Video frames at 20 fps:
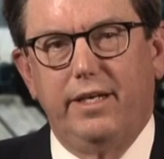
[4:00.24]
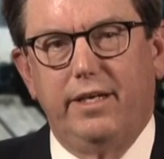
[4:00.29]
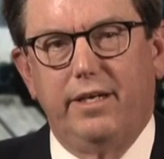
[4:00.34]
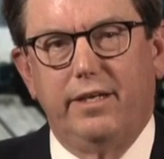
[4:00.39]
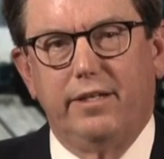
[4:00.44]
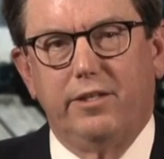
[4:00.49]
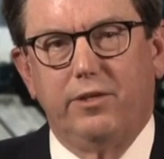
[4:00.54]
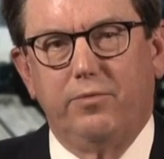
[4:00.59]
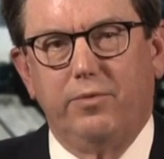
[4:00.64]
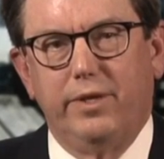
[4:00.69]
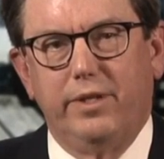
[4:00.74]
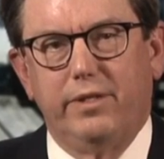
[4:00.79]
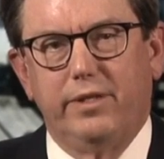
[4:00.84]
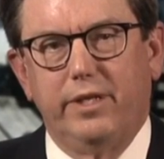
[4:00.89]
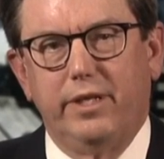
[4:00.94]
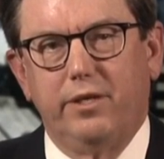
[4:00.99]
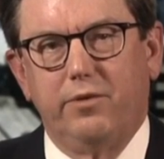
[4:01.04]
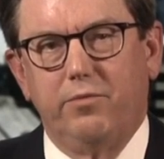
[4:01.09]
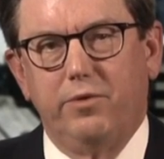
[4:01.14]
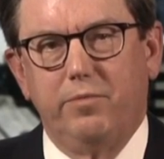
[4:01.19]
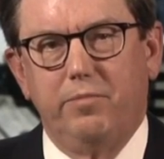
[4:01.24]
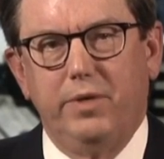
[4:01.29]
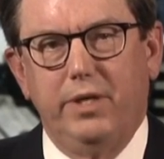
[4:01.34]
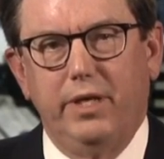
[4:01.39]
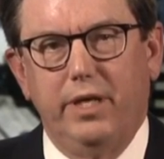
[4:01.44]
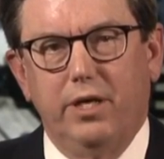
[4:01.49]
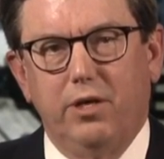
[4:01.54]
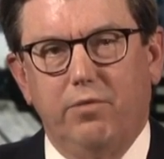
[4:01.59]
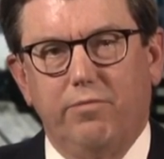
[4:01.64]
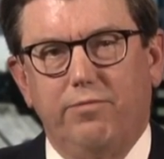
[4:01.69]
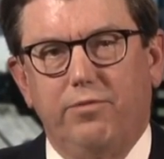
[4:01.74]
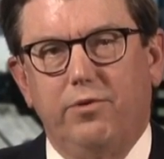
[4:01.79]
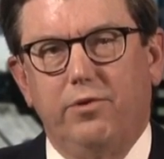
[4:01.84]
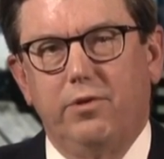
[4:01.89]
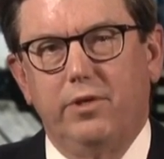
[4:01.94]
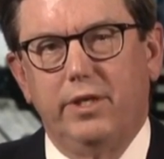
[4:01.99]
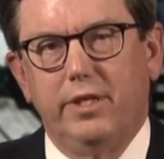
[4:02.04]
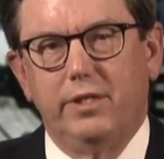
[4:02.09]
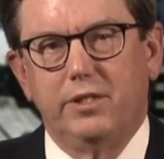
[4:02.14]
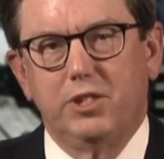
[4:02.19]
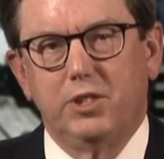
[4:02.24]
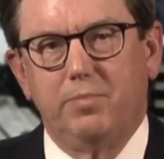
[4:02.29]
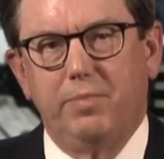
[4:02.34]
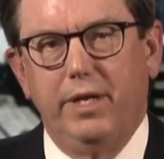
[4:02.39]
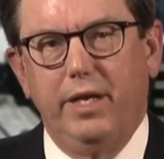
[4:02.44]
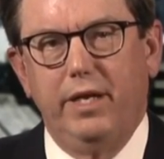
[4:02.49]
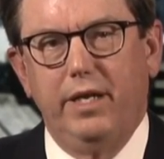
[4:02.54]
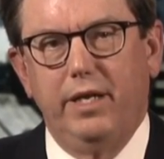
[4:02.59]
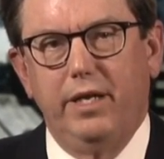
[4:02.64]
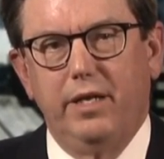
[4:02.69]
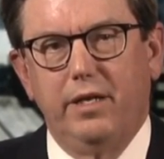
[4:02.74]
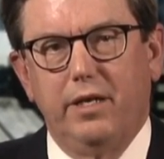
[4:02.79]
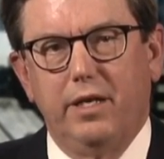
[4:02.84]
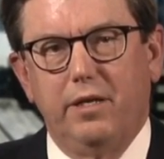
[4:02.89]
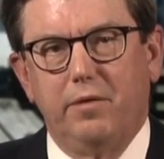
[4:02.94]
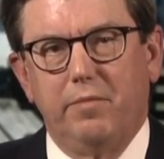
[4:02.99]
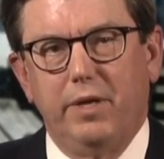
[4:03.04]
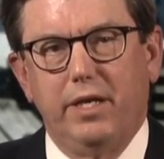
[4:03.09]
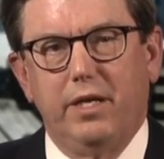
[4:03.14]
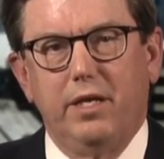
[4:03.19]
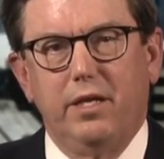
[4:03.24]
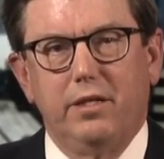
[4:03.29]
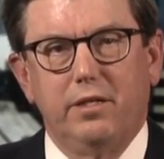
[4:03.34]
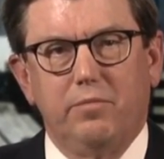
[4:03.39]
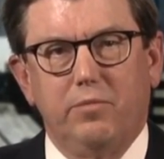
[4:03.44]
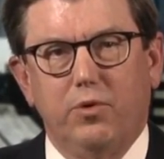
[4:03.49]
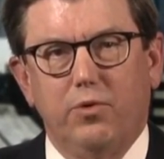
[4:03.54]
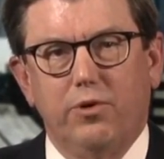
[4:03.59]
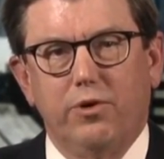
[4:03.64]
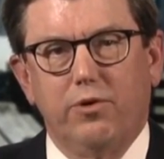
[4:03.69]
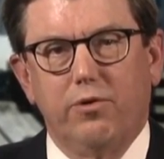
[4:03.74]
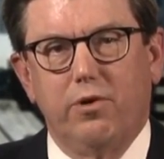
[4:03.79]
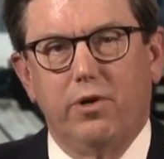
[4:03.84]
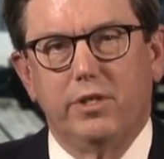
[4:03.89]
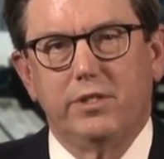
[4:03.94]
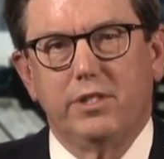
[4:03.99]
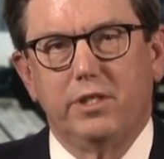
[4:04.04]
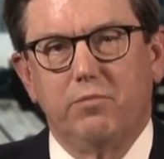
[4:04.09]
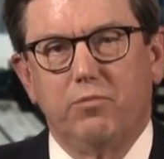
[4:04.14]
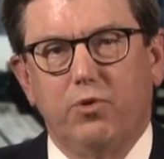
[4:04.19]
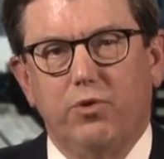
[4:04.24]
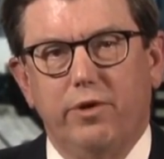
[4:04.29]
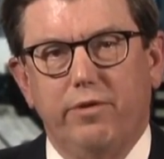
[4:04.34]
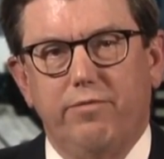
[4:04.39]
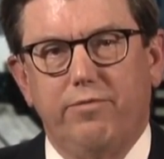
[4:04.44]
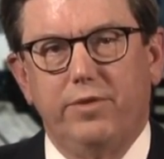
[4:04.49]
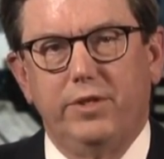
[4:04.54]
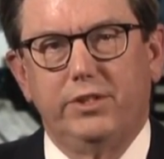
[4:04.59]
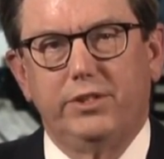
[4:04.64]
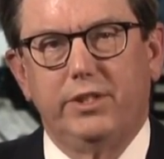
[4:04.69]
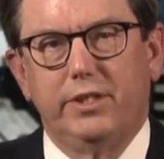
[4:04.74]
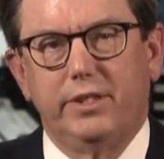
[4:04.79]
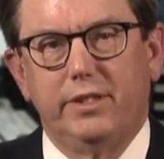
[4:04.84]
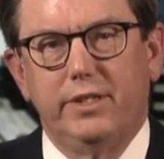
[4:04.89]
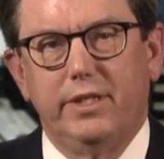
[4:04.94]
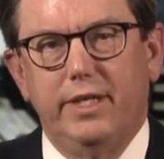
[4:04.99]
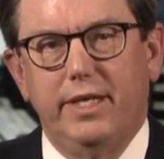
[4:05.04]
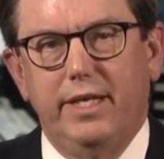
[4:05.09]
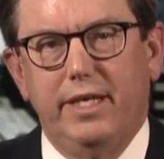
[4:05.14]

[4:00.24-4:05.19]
uh, that we think would be helpful in speeding, uh, making the border crossing more efficient.